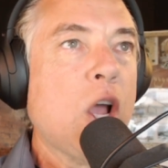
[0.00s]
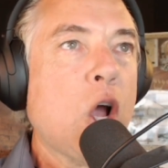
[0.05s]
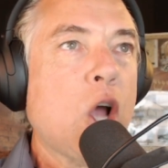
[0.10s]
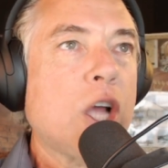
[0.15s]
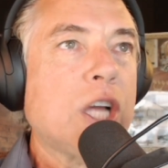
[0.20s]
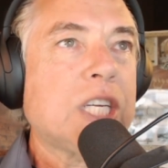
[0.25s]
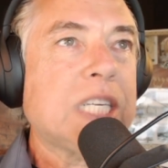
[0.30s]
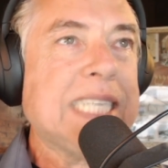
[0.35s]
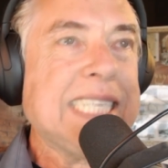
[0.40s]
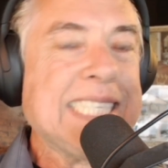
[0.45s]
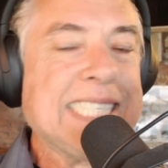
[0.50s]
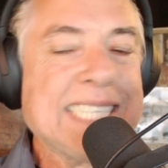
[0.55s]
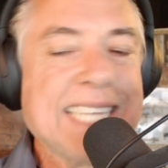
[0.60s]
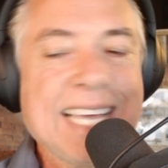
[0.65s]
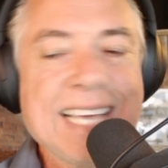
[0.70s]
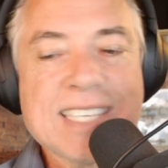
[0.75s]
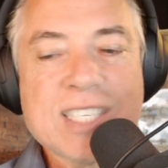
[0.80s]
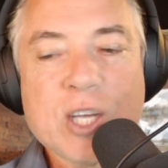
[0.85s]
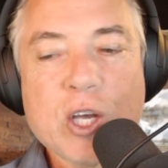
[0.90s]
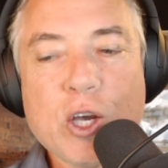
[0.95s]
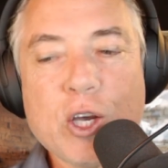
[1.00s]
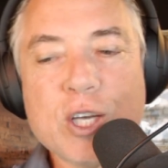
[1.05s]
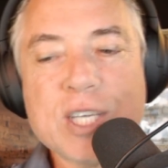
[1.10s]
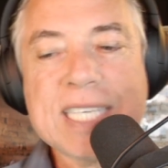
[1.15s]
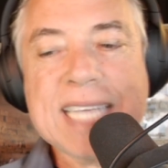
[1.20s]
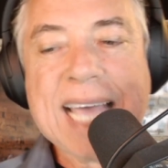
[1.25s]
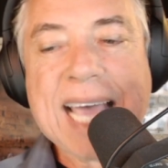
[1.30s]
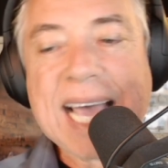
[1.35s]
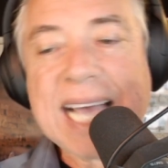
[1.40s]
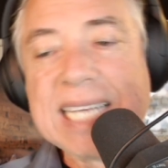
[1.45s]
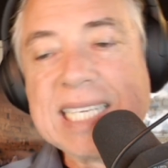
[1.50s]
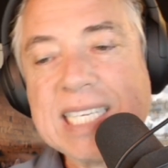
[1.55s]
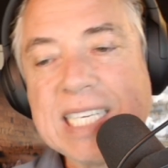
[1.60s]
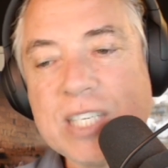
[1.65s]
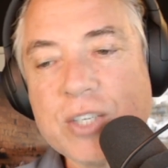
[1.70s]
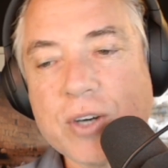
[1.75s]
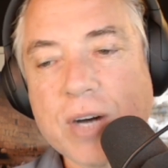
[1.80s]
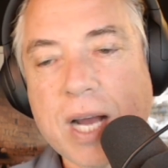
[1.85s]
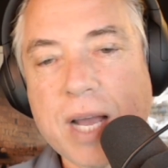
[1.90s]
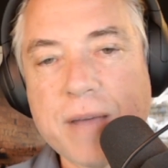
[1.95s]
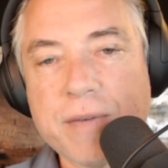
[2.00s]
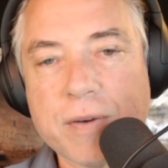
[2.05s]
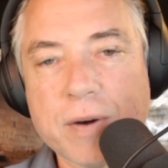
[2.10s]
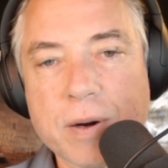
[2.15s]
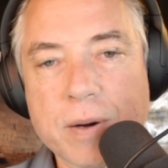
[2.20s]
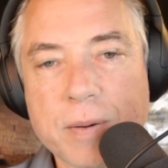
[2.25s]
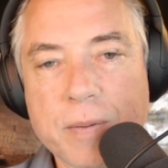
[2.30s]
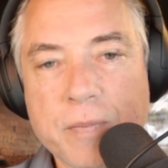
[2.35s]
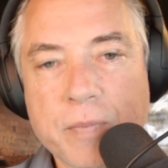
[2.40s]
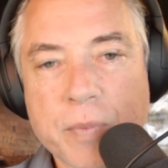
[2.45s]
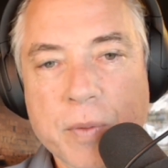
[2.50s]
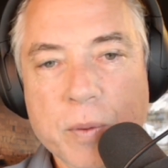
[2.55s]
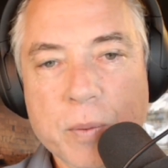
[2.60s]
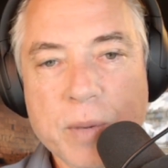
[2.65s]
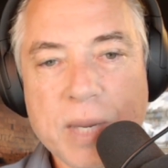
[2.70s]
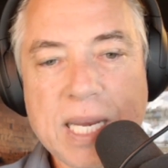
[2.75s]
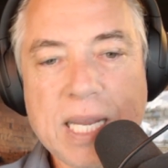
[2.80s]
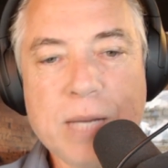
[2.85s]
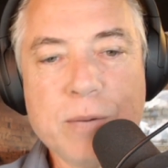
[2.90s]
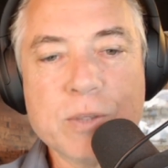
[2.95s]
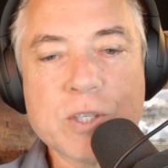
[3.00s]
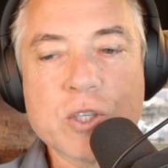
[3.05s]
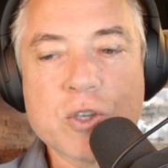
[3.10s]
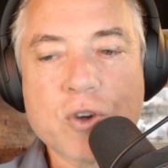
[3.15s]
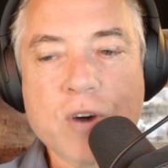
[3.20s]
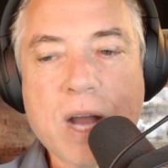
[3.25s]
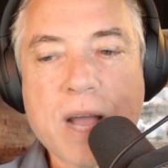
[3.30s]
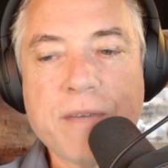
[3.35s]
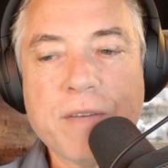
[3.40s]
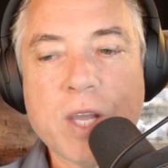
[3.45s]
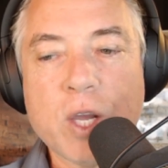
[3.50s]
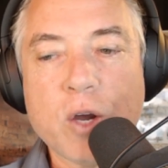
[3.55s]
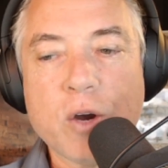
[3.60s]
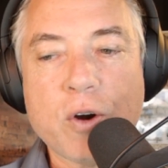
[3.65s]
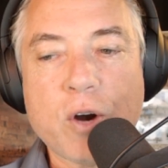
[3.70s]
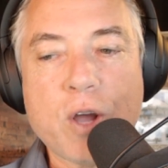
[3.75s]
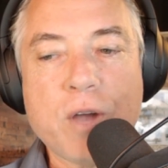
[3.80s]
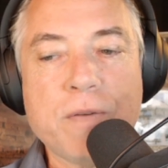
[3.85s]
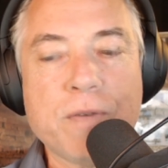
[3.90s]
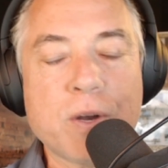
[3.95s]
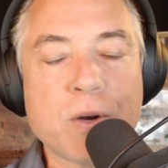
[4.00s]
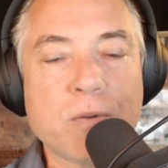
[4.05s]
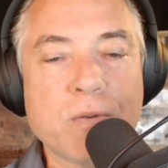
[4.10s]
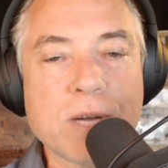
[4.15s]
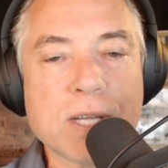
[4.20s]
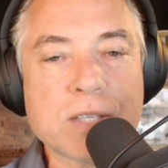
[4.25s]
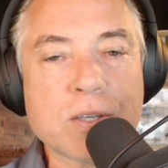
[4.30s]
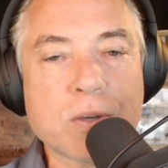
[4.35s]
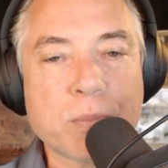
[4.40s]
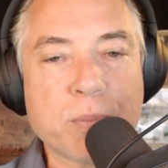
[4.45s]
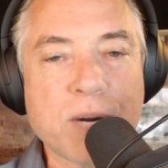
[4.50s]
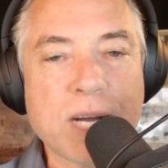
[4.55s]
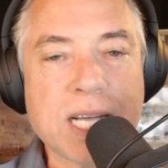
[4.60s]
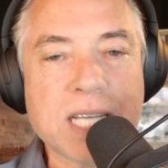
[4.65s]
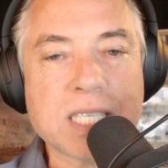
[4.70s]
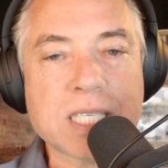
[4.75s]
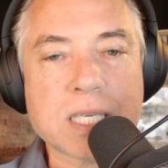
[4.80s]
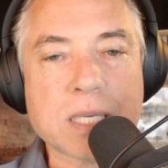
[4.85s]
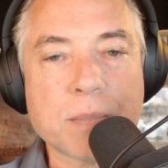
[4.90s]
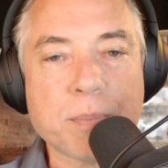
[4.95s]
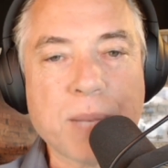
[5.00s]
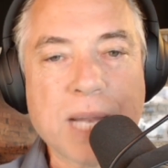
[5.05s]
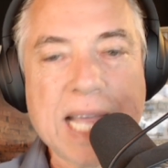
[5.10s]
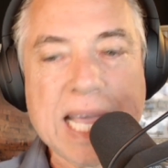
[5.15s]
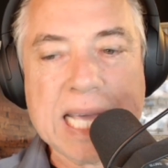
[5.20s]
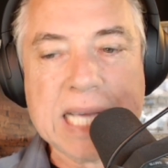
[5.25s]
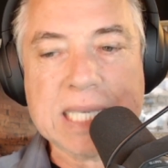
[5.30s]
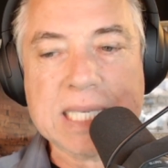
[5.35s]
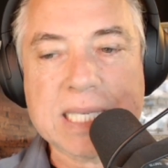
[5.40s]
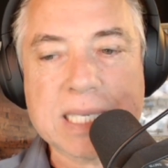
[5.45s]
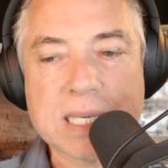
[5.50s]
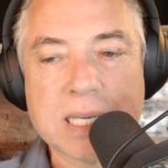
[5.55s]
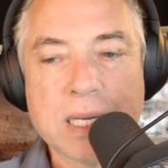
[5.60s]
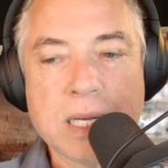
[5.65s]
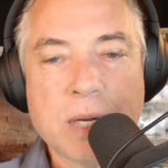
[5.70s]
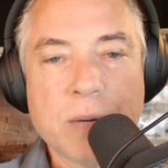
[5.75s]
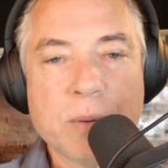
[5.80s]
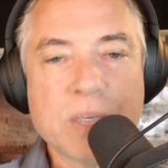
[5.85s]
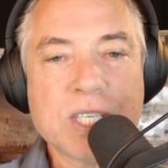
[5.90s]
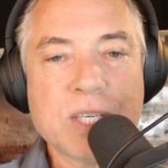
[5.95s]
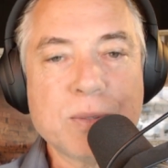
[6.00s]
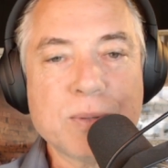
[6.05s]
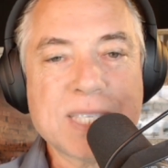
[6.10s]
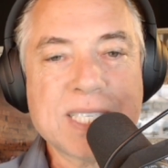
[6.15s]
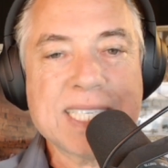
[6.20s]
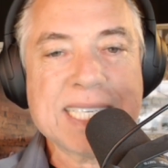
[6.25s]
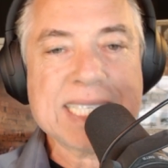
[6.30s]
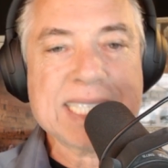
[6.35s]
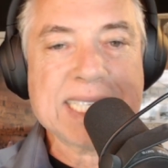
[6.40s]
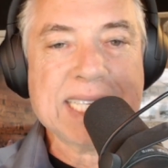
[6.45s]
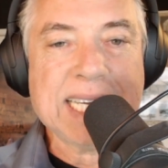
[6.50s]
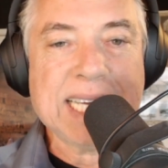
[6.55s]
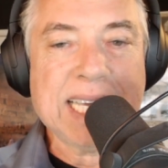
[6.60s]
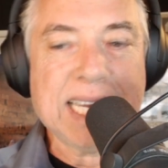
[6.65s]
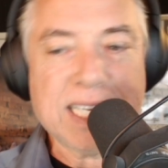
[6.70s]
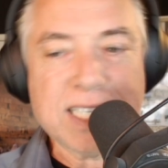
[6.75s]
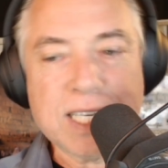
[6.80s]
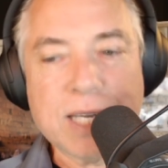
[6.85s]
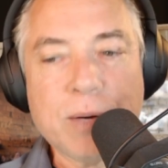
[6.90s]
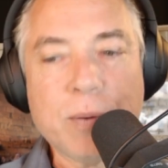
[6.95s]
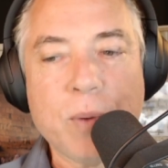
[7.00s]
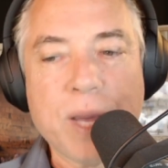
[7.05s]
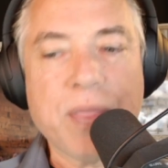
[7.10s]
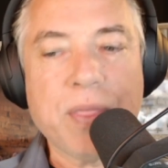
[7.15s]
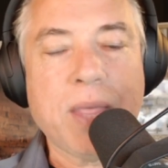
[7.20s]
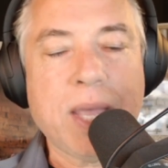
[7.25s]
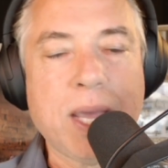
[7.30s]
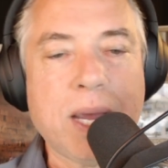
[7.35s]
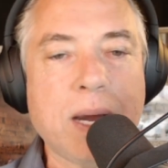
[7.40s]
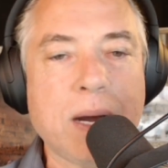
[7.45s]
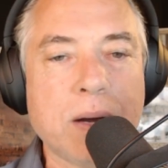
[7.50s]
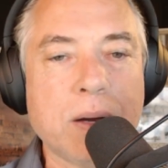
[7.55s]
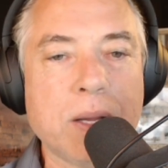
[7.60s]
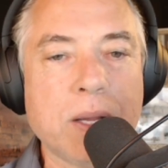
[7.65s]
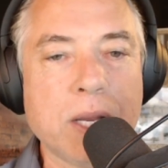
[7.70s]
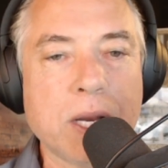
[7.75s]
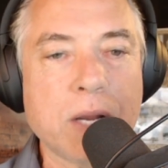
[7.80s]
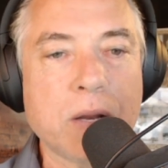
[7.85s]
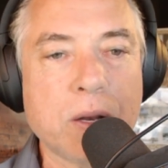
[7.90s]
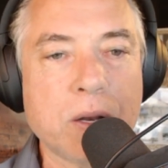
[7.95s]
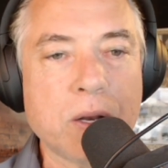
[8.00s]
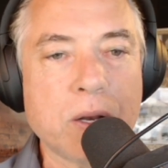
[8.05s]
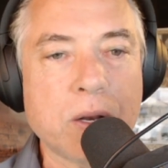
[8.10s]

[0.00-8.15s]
She says her taxi driver, when he was driving her over to Russell Brand's place when she was 16 and she went there, you know,